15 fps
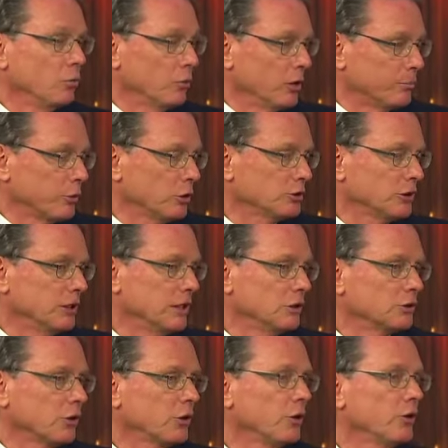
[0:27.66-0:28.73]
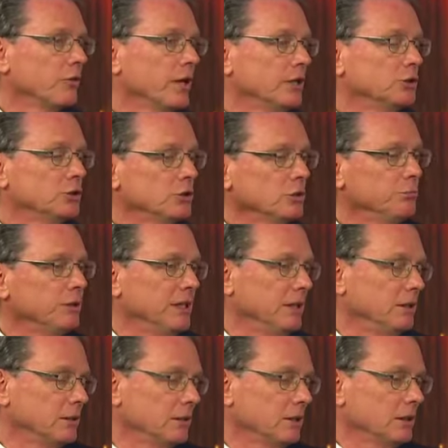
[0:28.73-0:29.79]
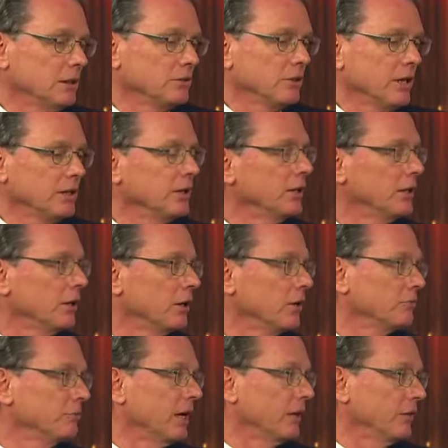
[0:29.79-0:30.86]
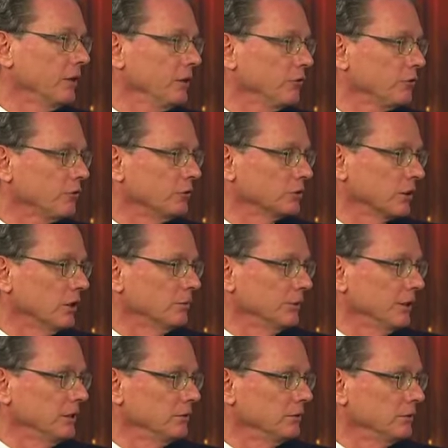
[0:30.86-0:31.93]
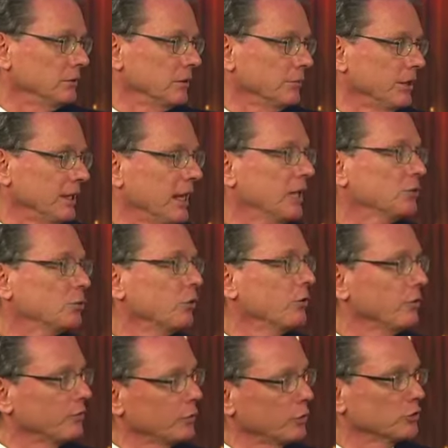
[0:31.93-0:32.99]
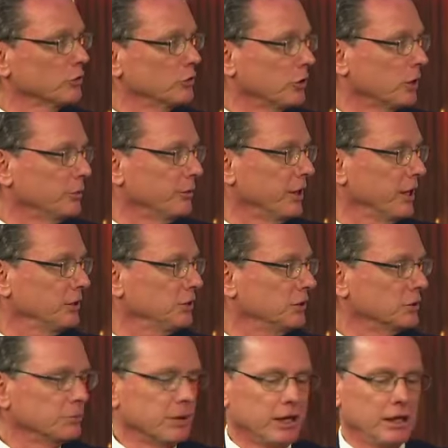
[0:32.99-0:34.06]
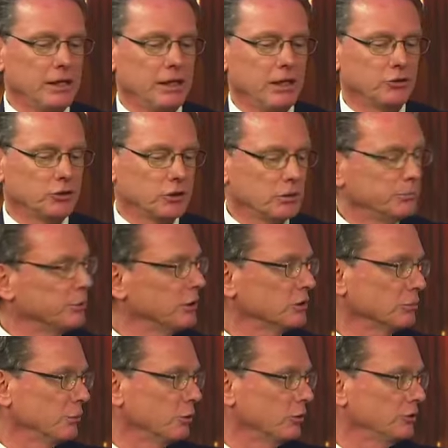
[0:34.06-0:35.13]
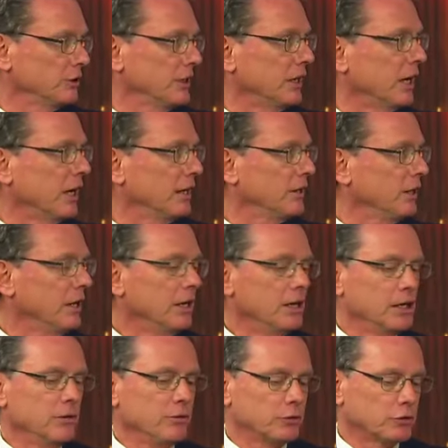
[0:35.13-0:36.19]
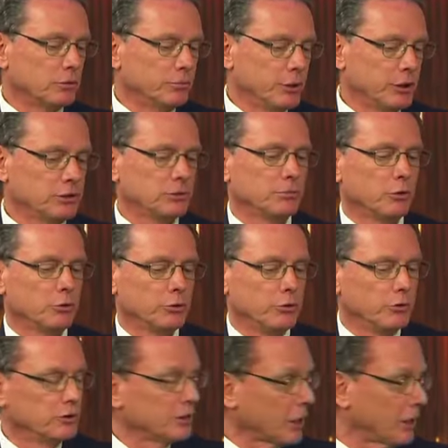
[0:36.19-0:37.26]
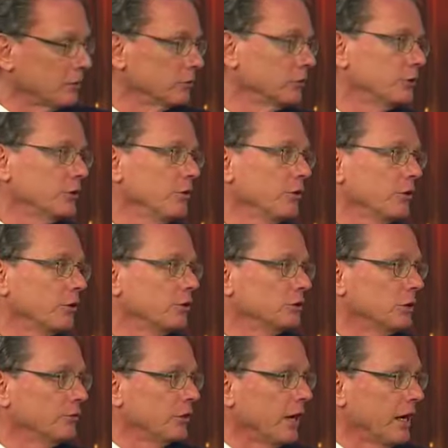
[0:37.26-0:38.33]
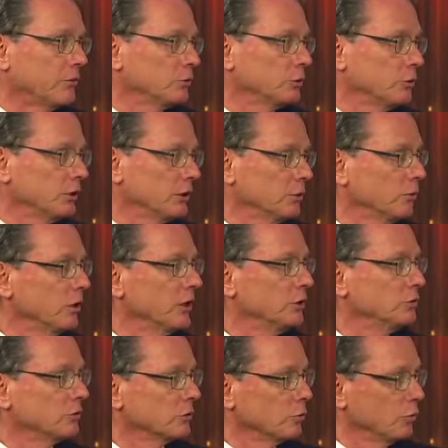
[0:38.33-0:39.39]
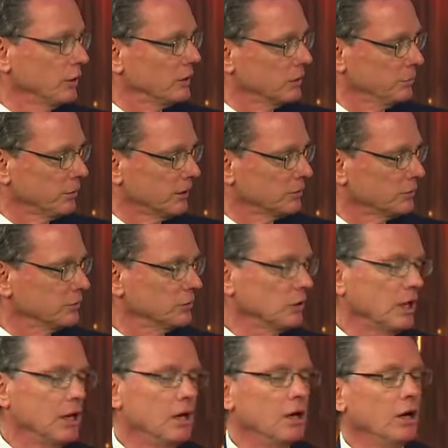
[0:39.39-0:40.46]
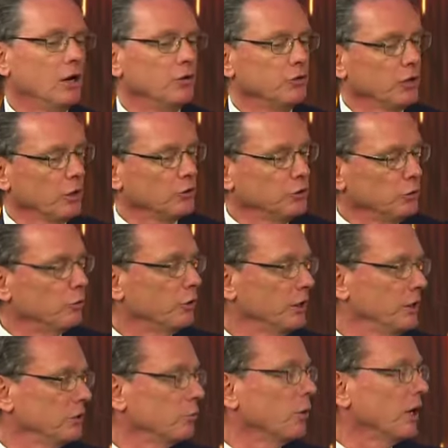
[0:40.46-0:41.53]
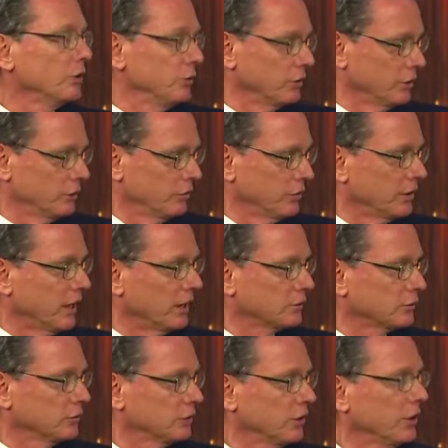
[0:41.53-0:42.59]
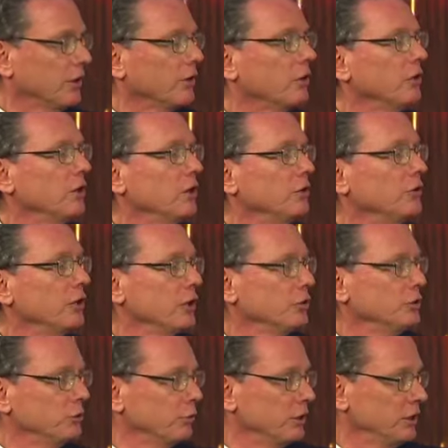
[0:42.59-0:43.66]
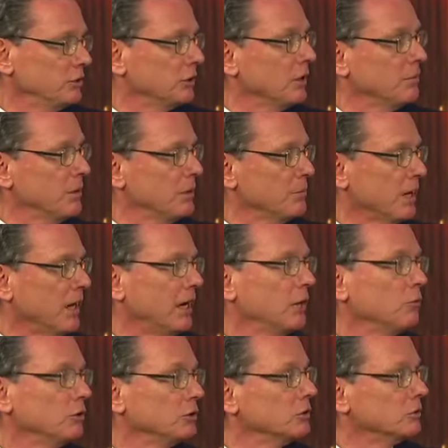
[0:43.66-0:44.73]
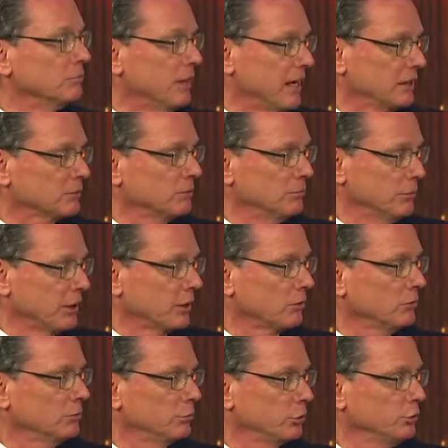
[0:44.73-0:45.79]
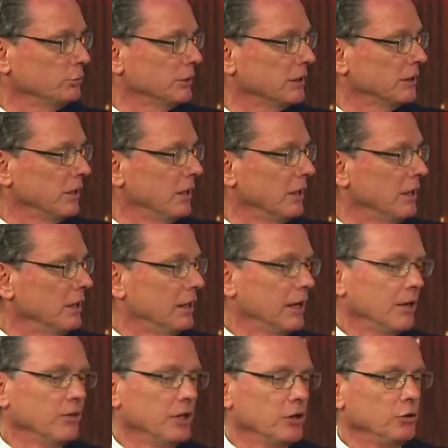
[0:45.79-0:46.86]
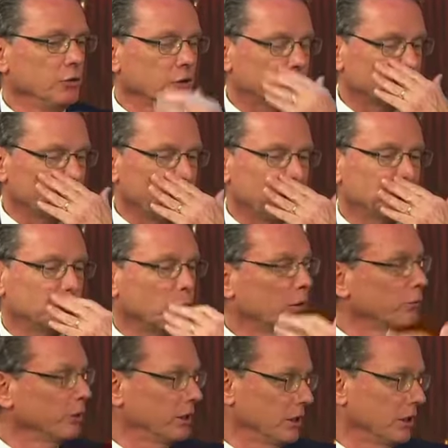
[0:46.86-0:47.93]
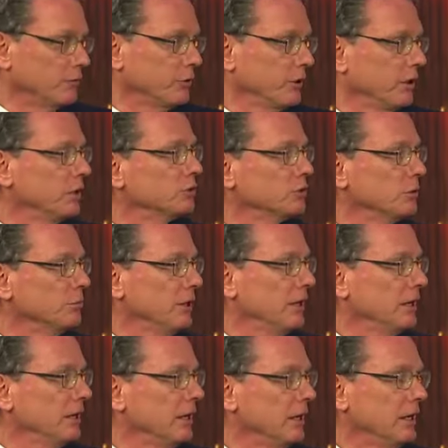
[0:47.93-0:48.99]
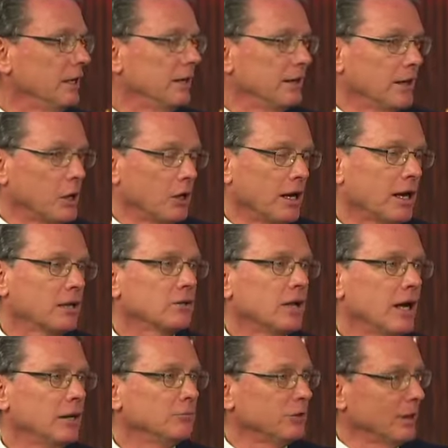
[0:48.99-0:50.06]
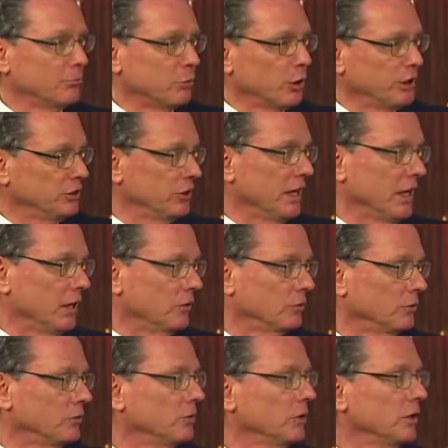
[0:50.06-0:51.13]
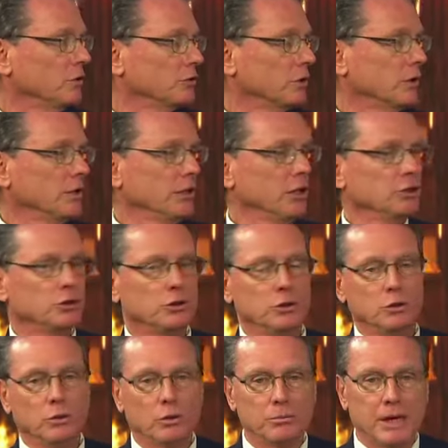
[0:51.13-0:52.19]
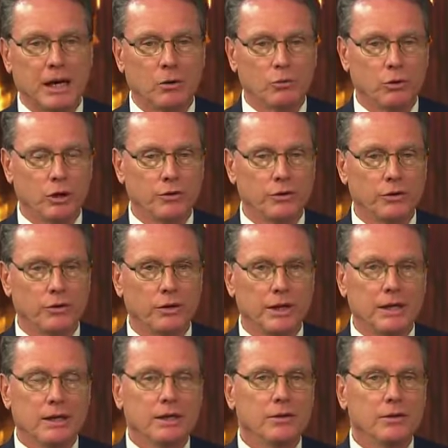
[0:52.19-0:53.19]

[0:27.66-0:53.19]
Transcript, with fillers: when a person gets hurt, they should be uh, taken care of by the insurance company. I mean, that's where the first determination is made. Right. Is it compensable or is it not? If it's compensable, you're entitled to two thirds of your average weekly wage on a weekly basis until you reach, while you're under the doctor's care, until you reach MMI, which is maximum medical improvement. And then you assess what recovery there's to be. Now, a lot of times that breaks down. There's an issue about whether